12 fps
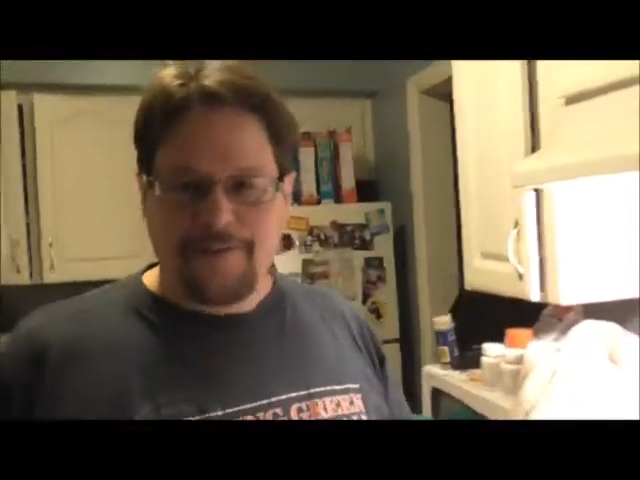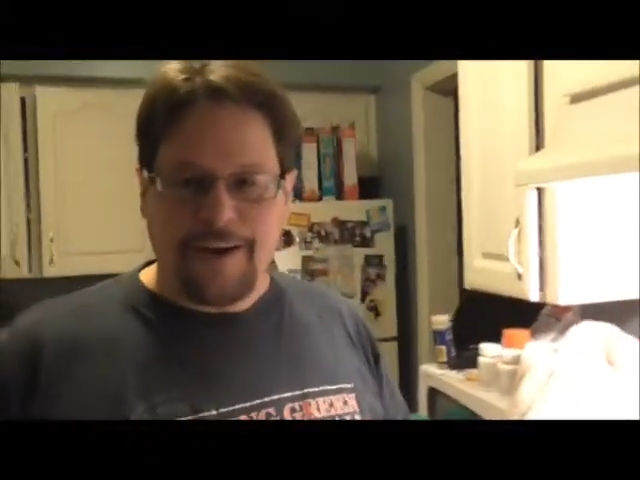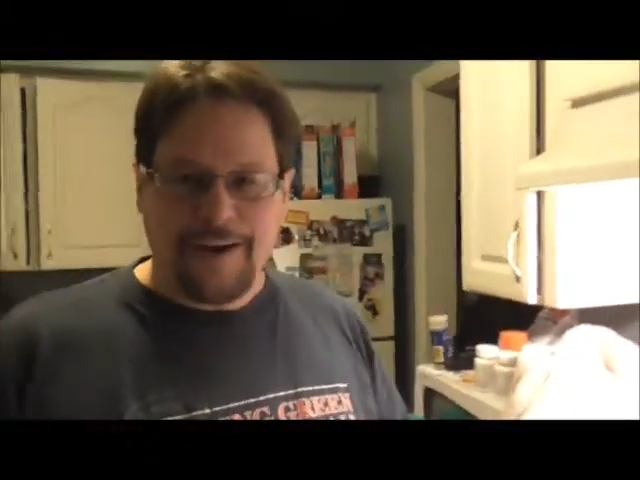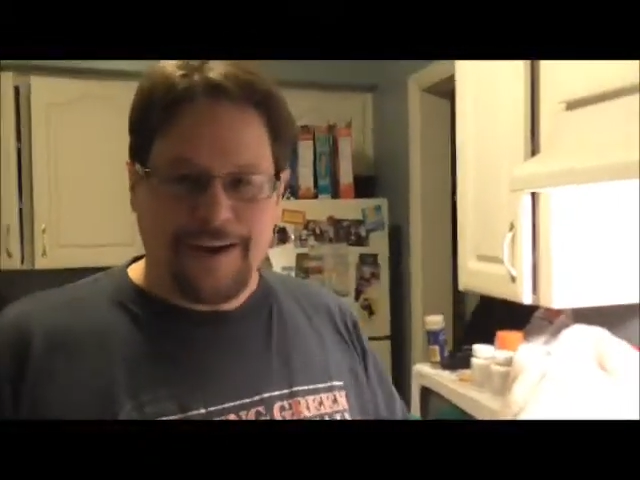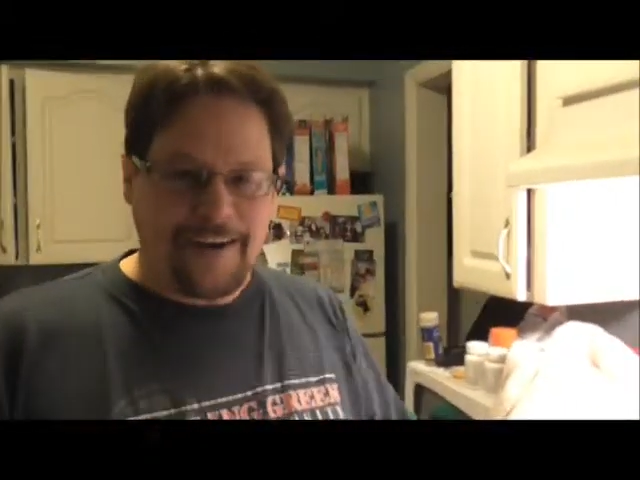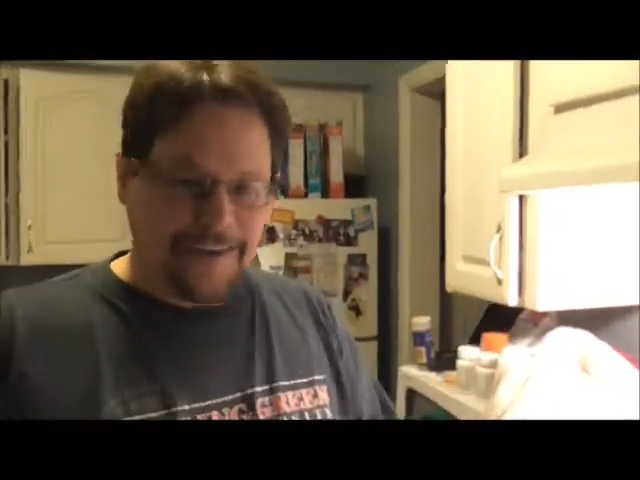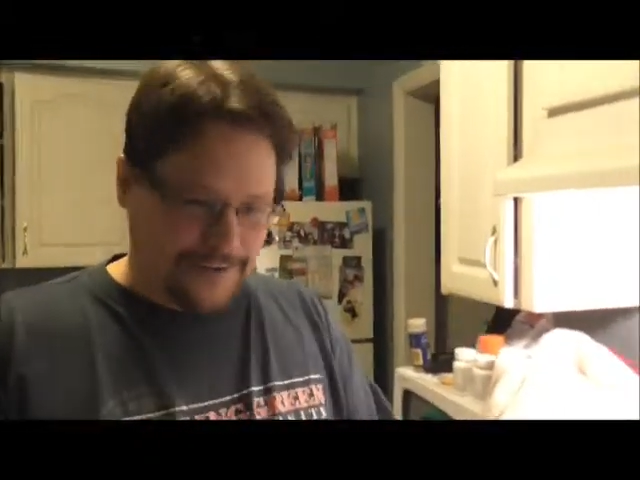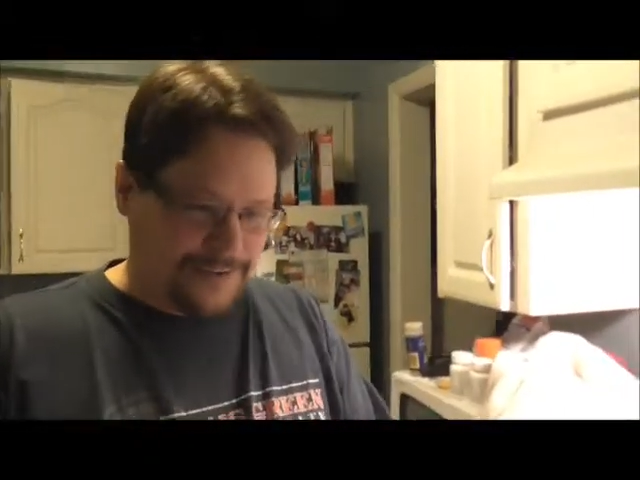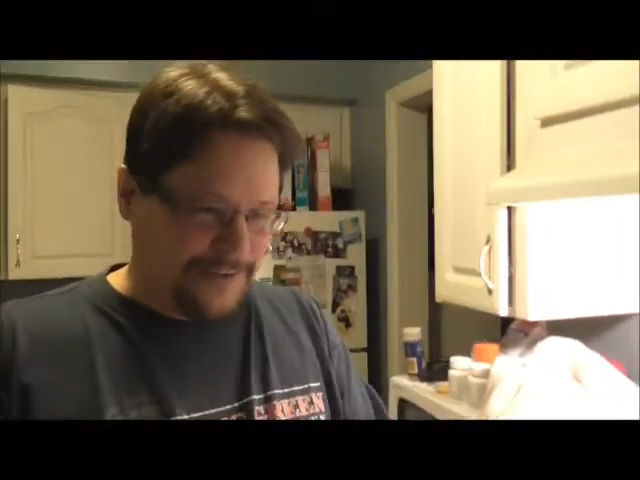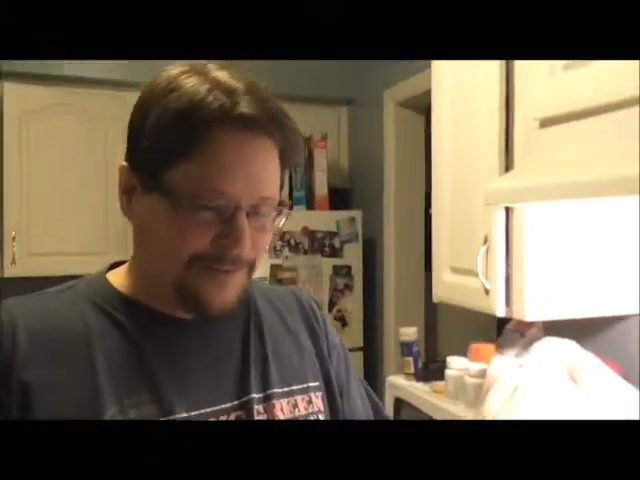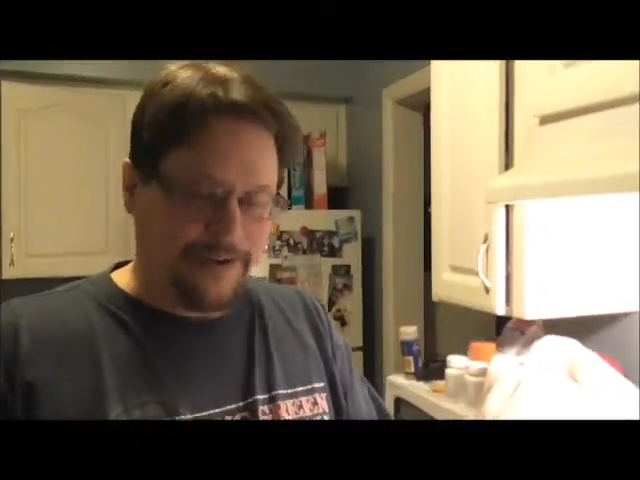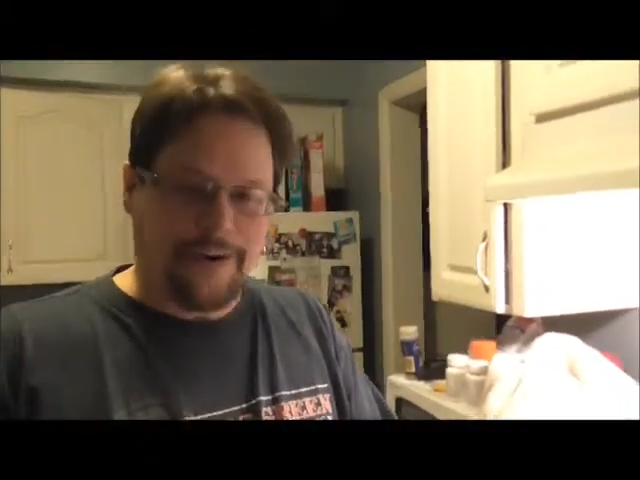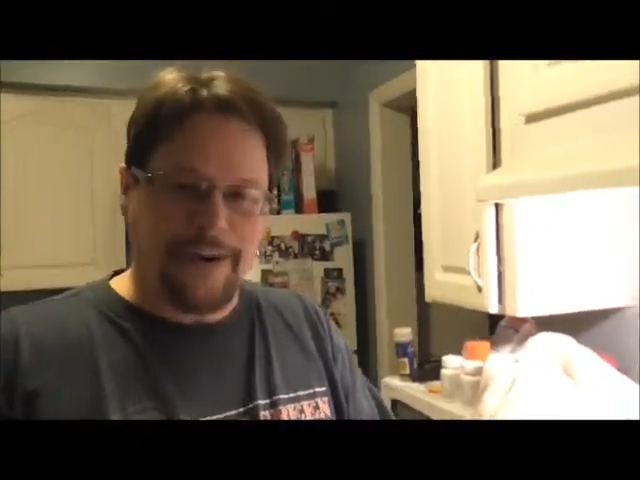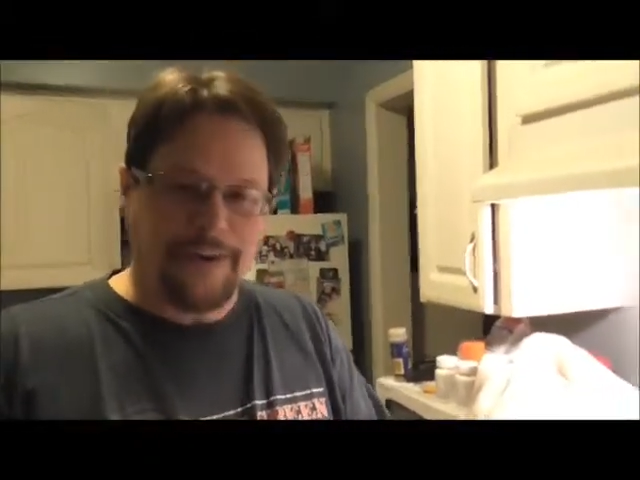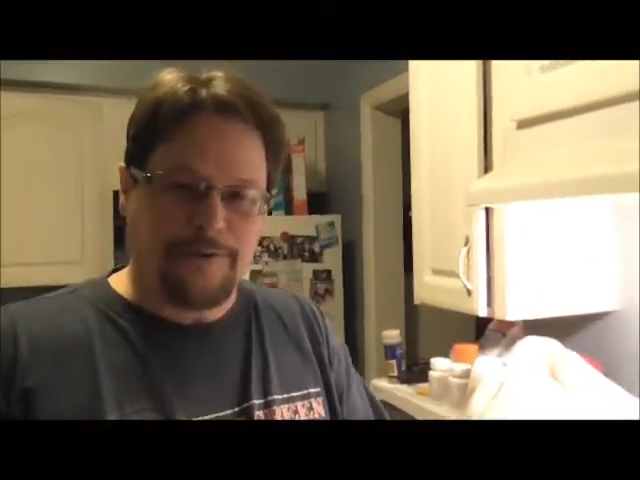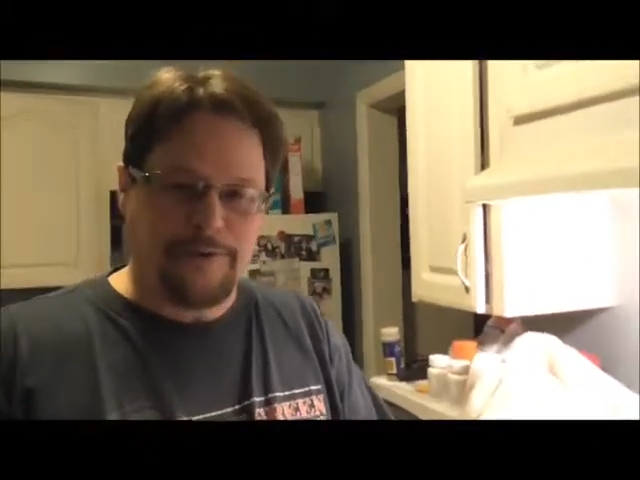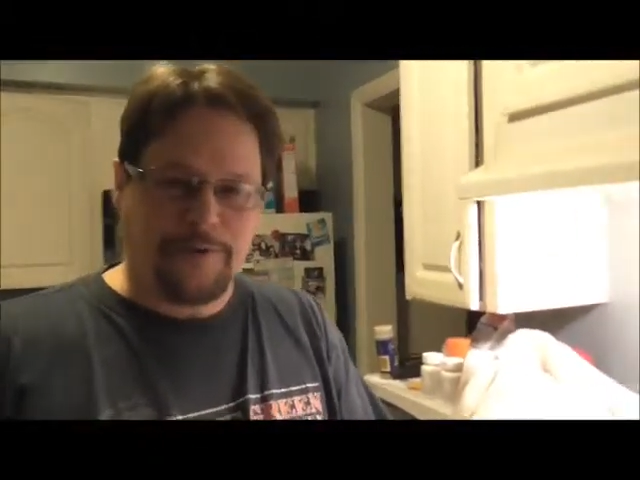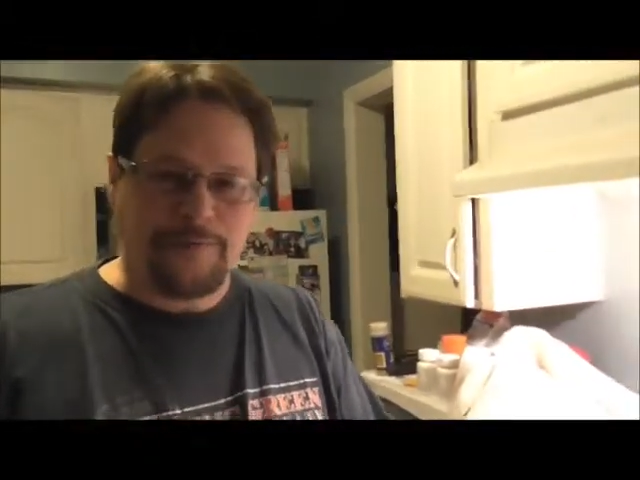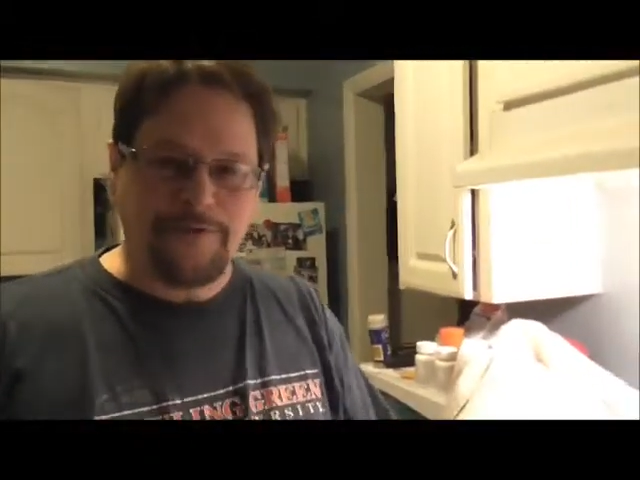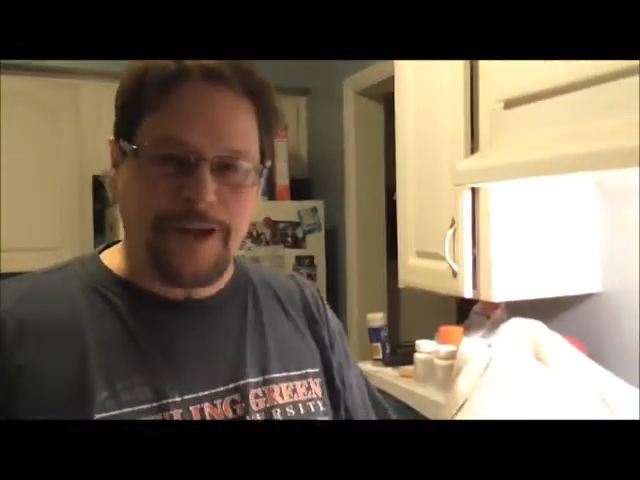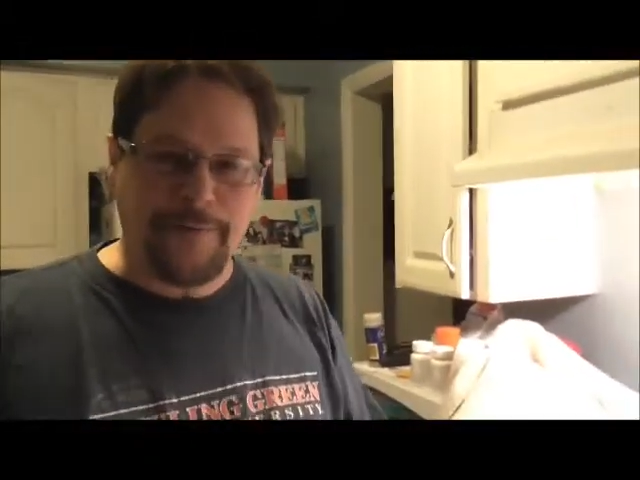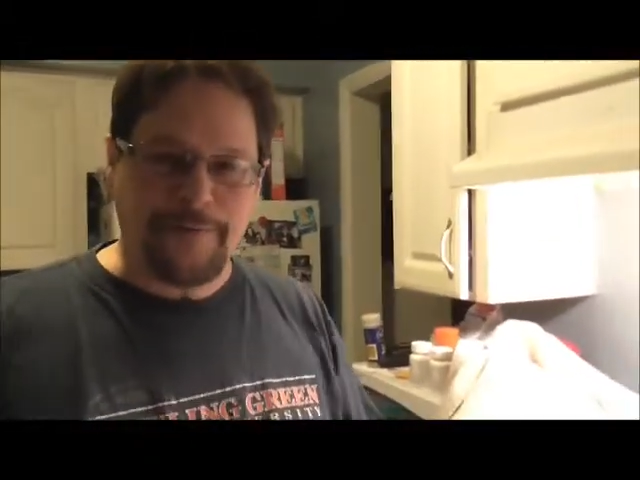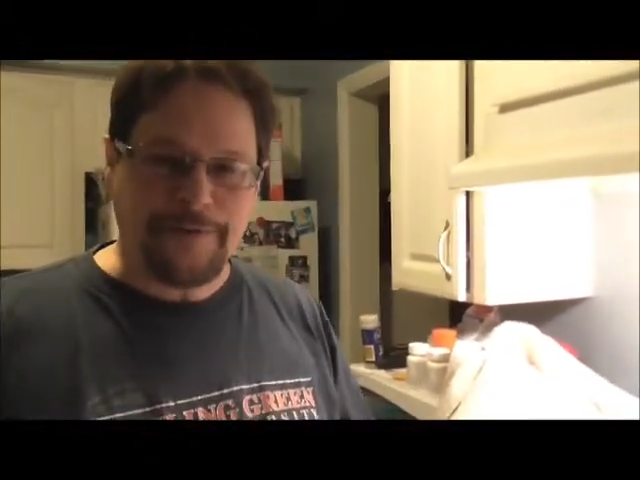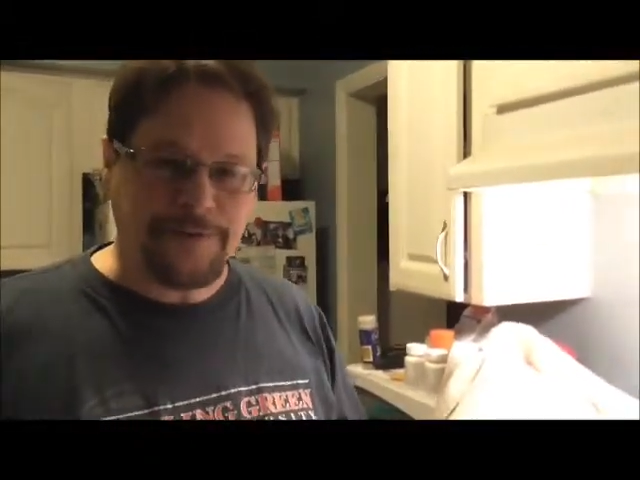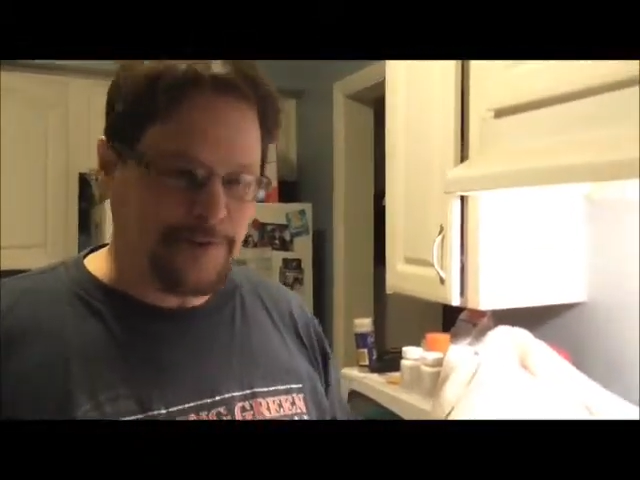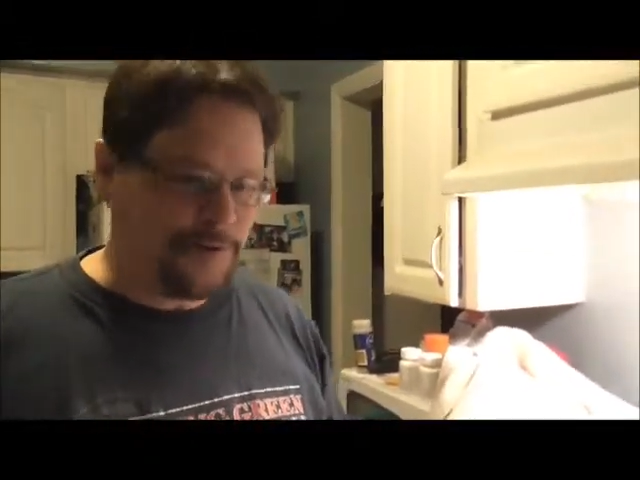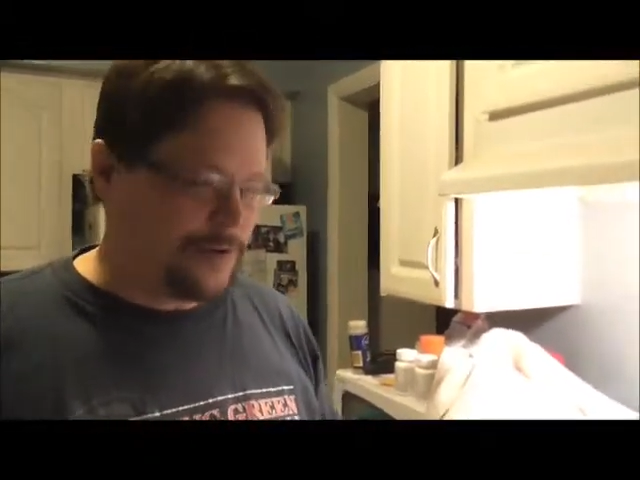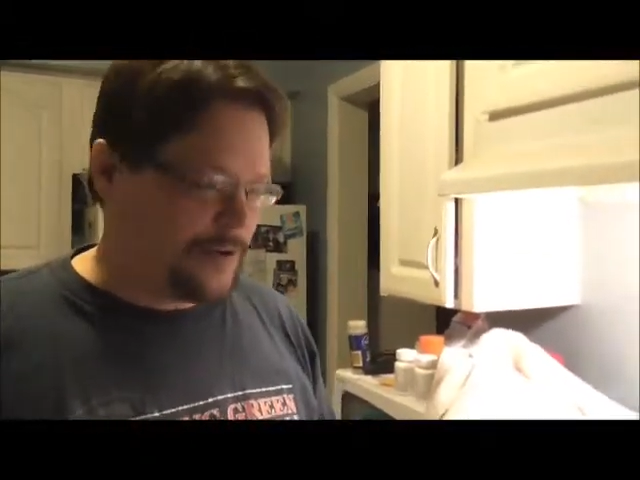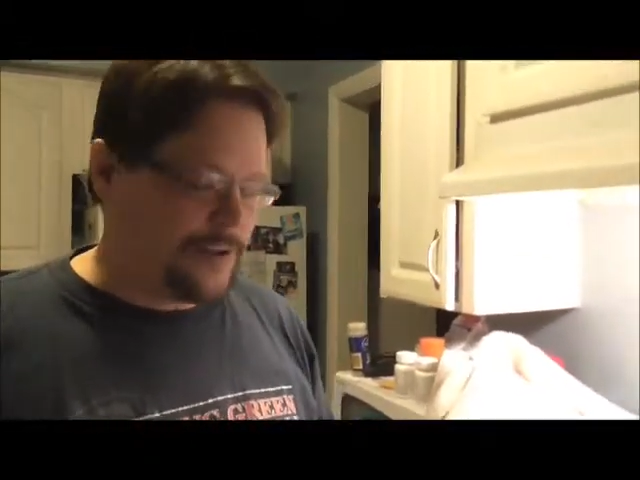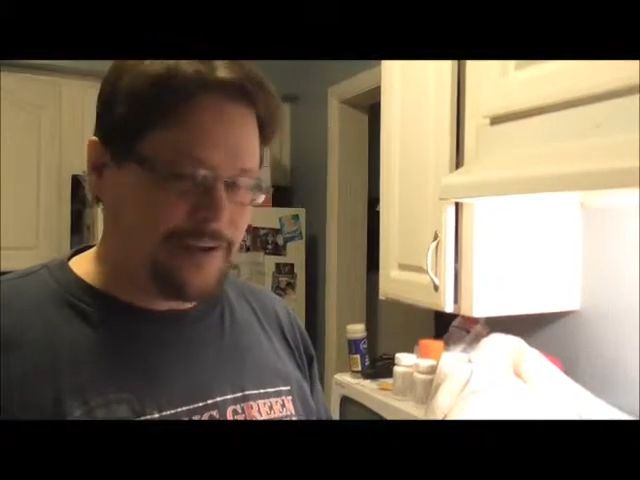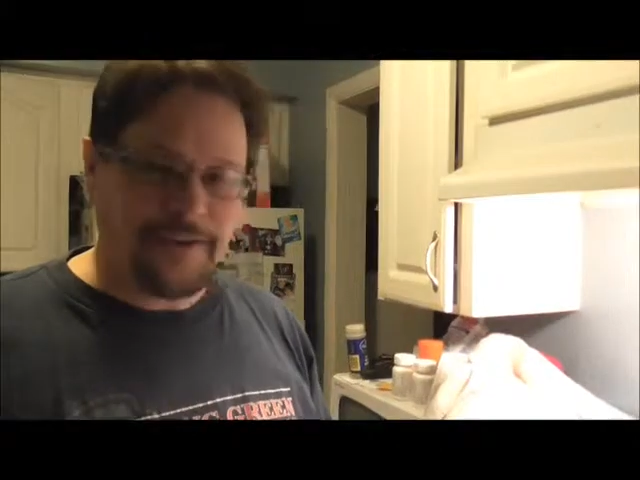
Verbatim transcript: We uh, were in the other room jamming to